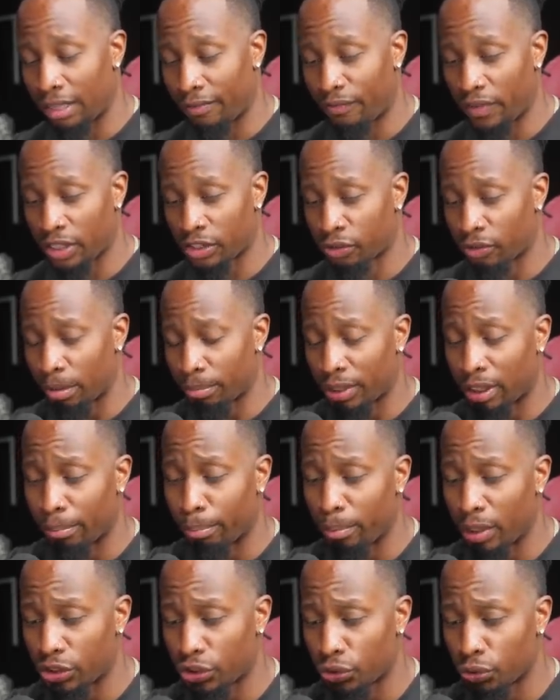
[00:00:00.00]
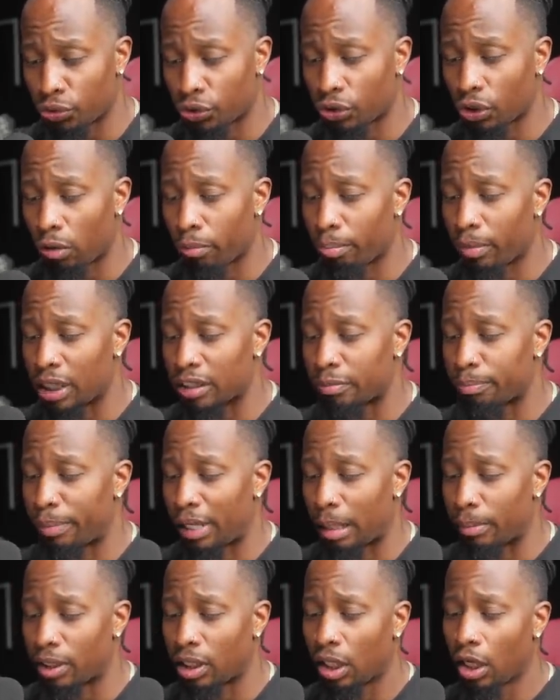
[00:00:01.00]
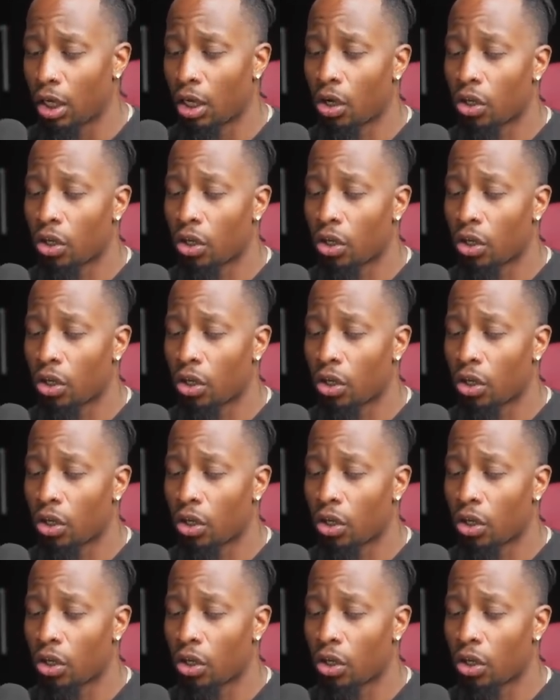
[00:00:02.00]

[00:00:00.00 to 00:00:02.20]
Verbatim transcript: FX3. I'm going to miss you so much, baby.